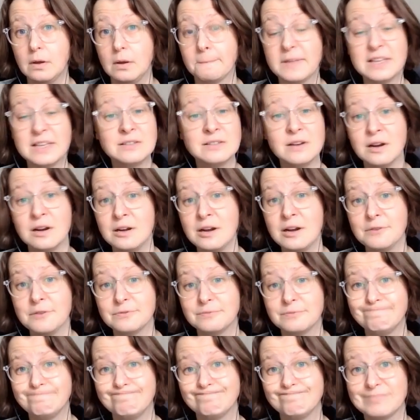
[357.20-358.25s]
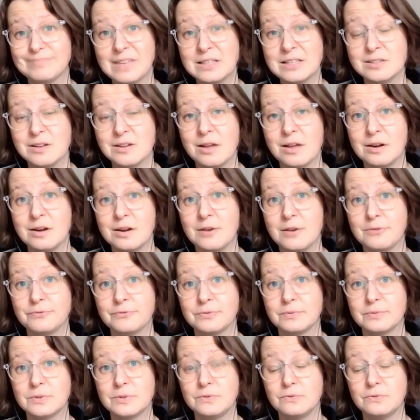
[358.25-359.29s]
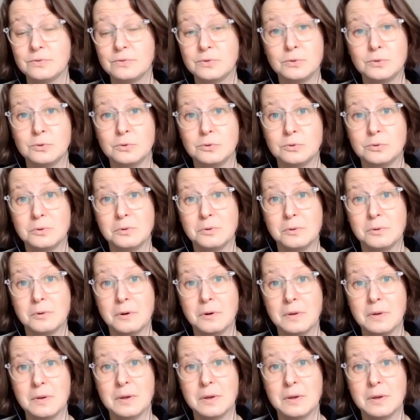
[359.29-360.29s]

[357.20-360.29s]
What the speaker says: That's not enough. It's not enough to